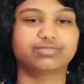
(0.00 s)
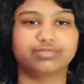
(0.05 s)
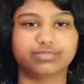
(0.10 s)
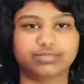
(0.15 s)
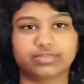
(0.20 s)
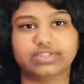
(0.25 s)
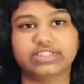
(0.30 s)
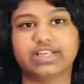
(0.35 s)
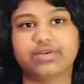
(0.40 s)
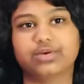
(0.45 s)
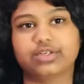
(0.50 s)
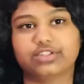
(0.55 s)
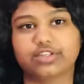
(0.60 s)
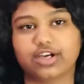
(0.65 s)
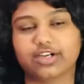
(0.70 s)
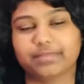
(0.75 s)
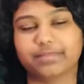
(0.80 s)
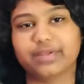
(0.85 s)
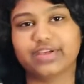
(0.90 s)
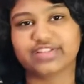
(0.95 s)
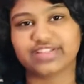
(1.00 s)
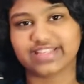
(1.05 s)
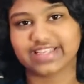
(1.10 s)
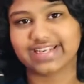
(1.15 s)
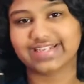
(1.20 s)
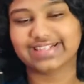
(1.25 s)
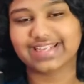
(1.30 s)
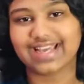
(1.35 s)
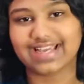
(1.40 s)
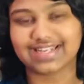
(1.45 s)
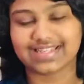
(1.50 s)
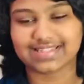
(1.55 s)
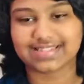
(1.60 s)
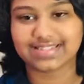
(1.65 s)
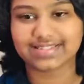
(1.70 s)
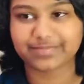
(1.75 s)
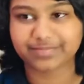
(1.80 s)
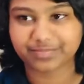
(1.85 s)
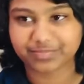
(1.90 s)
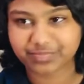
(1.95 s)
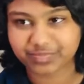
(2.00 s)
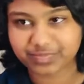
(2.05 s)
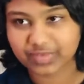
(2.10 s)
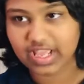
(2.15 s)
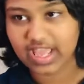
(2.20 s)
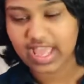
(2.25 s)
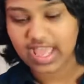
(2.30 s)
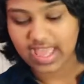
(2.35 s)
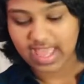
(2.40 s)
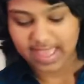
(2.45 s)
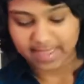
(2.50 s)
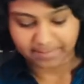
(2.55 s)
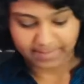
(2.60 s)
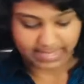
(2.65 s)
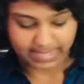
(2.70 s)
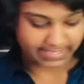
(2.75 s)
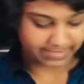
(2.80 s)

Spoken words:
they were taught music and dance. Man,